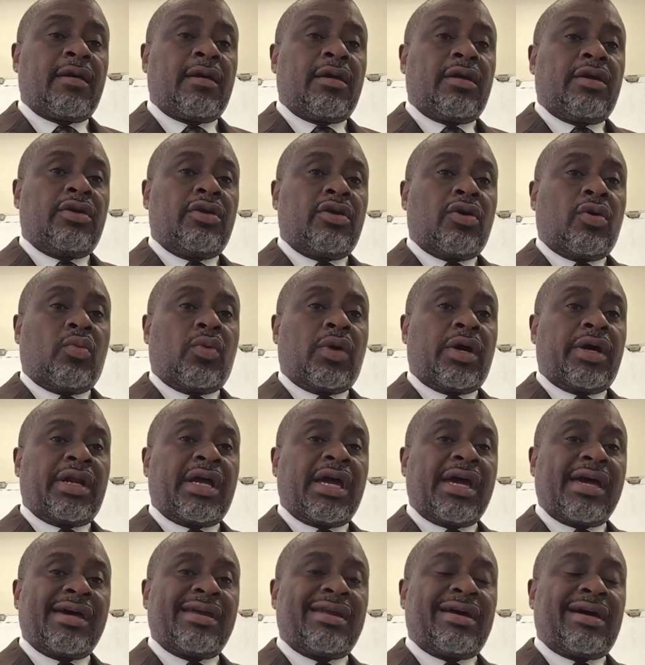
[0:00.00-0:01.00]
No one
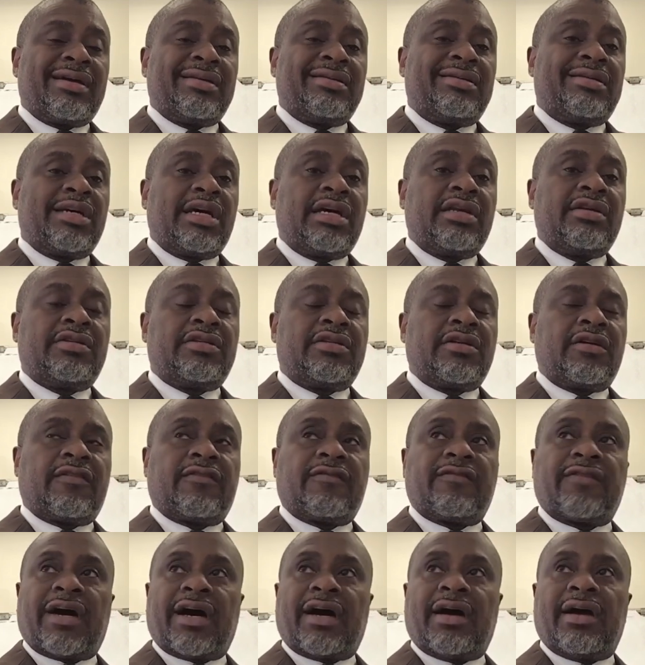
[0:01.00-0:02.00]
had
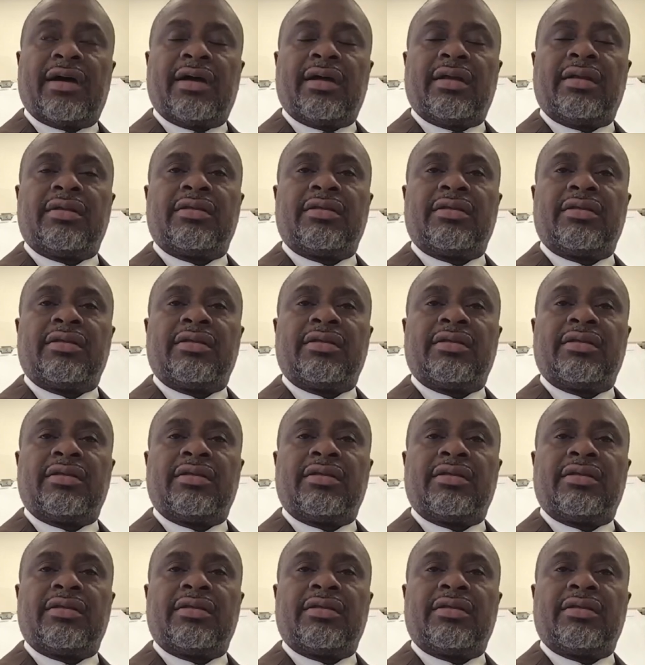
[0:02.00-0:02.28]
identified